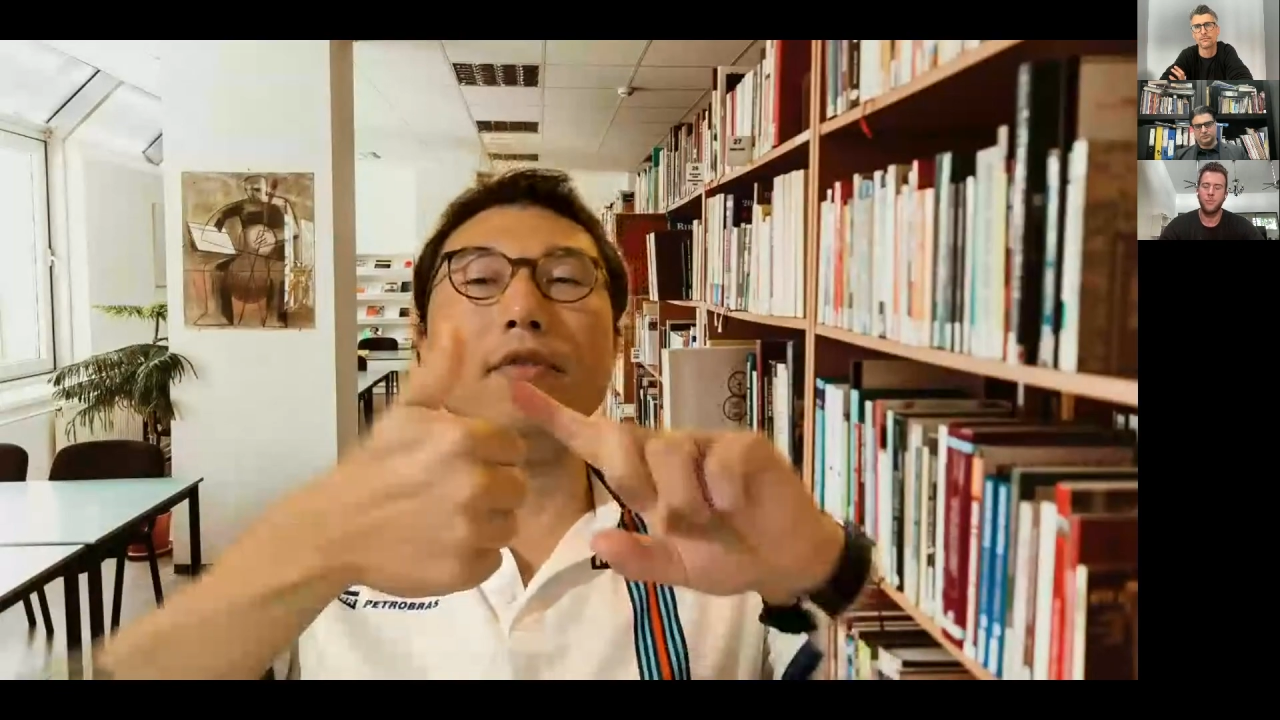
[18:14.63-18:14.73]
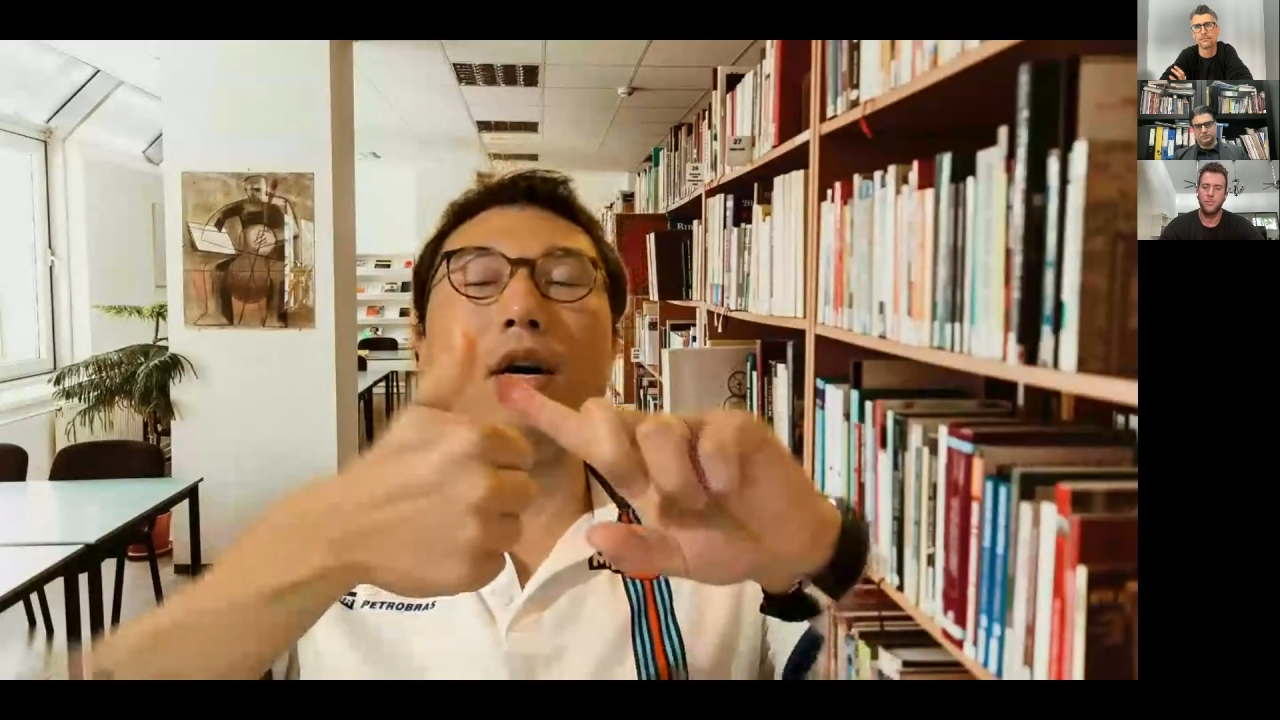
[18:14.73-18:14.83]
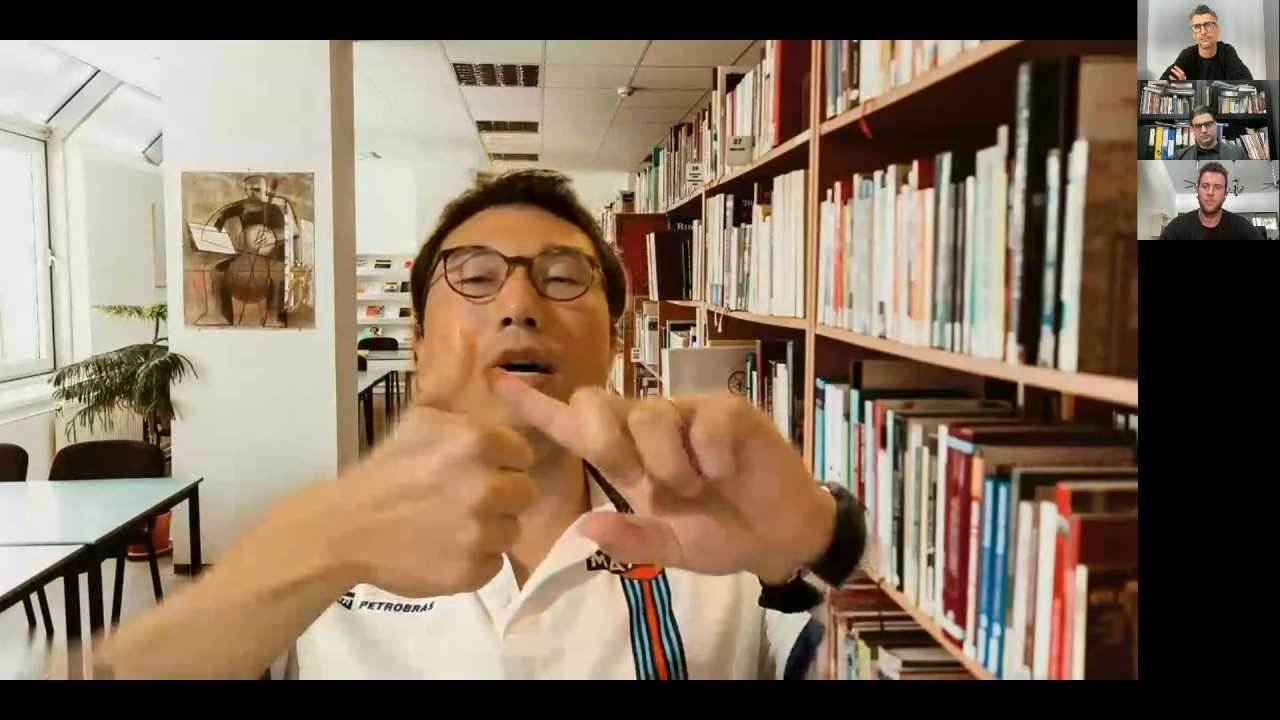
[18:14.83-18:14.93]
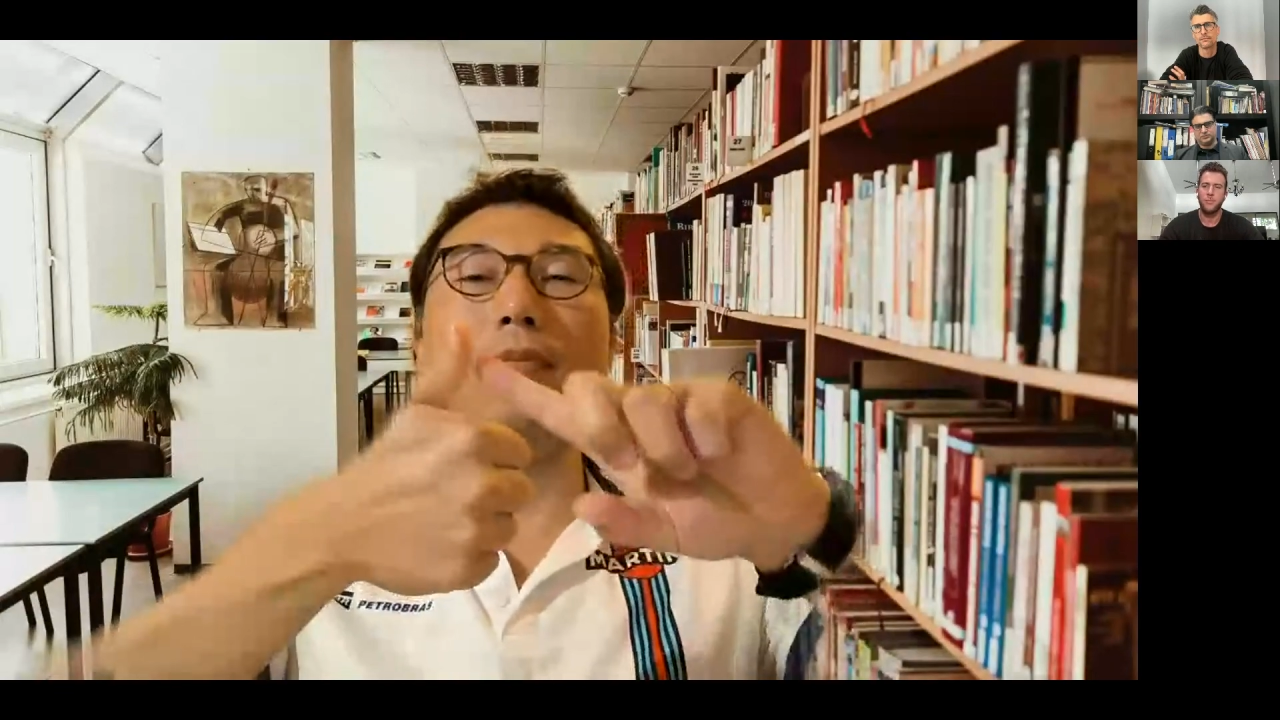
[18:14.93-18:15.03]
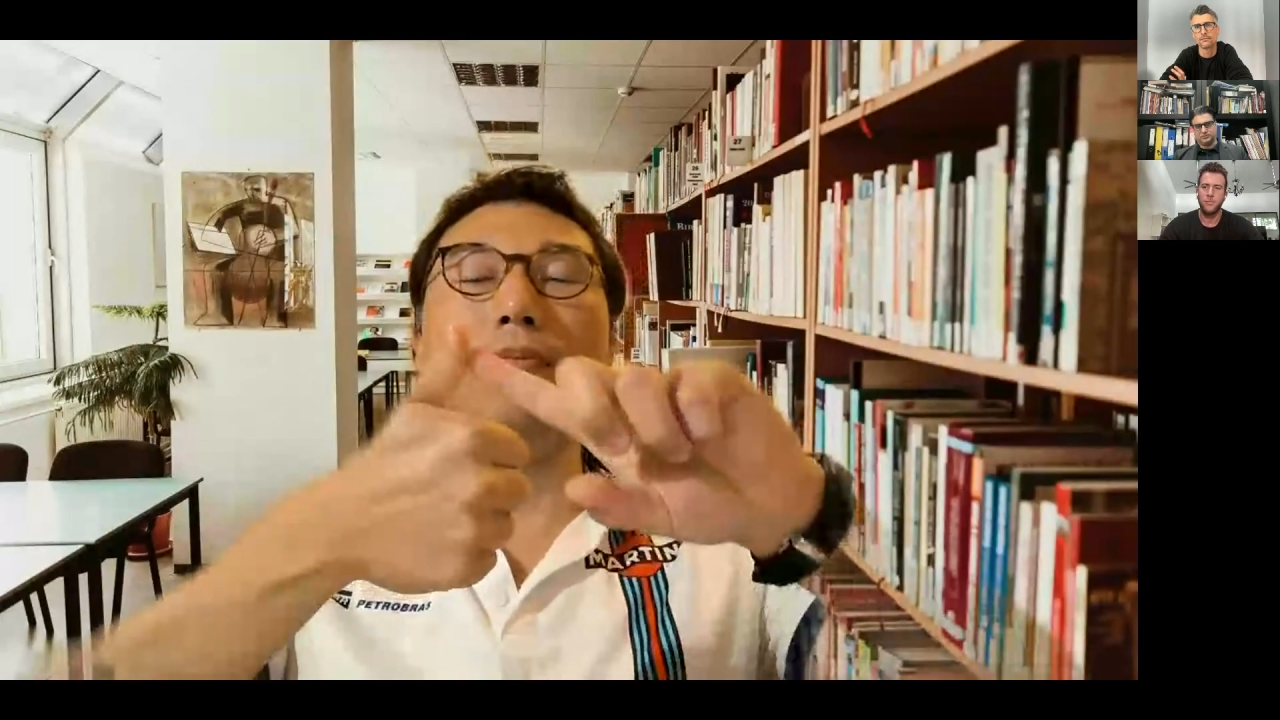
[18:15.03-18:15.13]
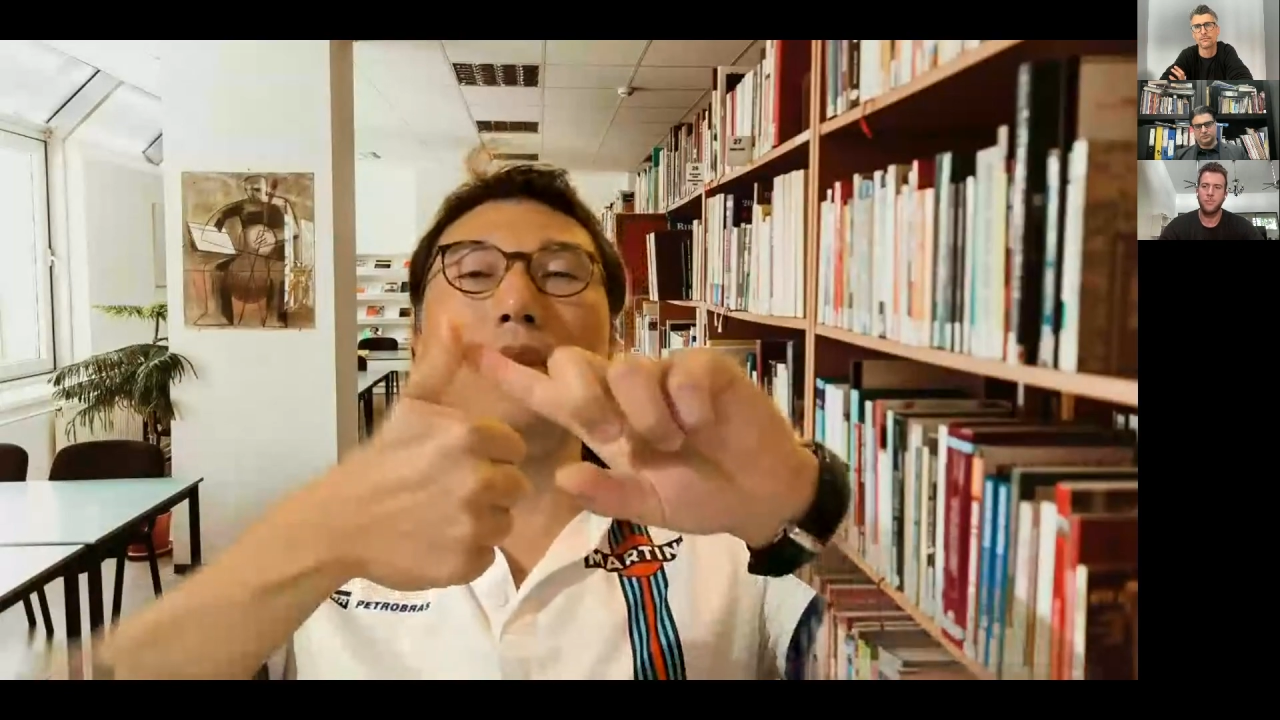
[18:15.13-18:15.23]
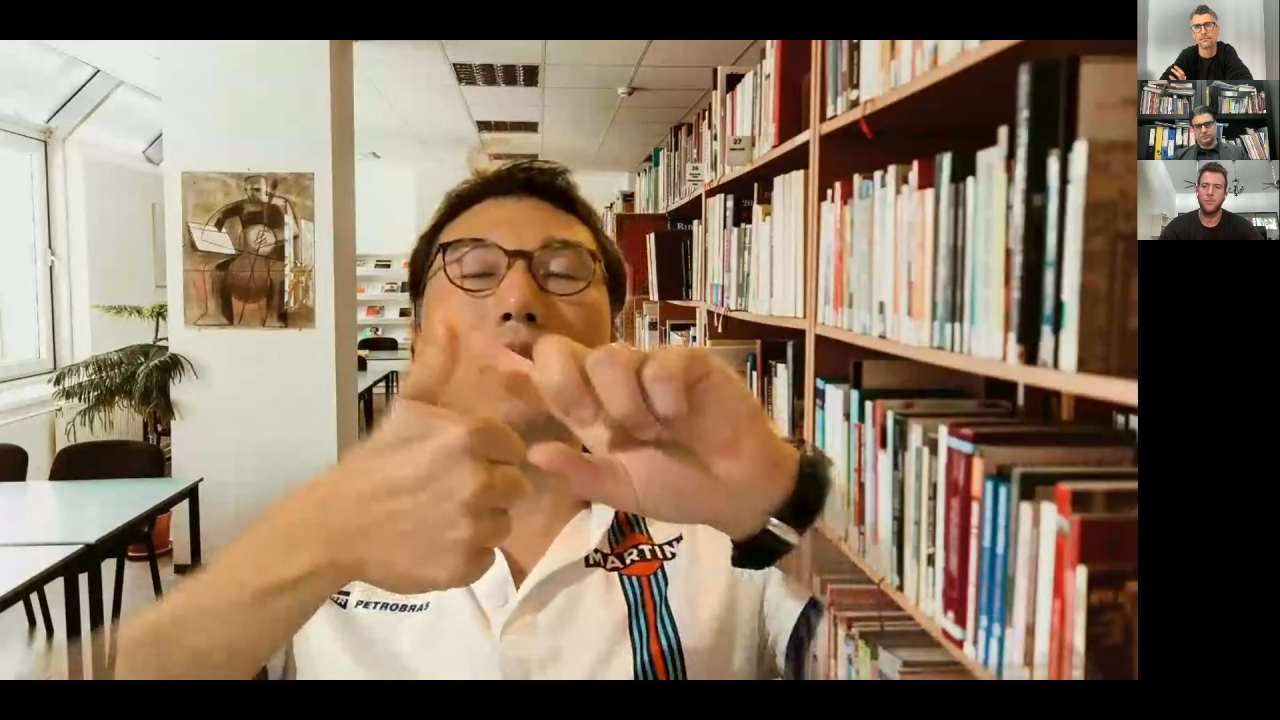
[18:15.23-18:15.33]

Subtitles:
the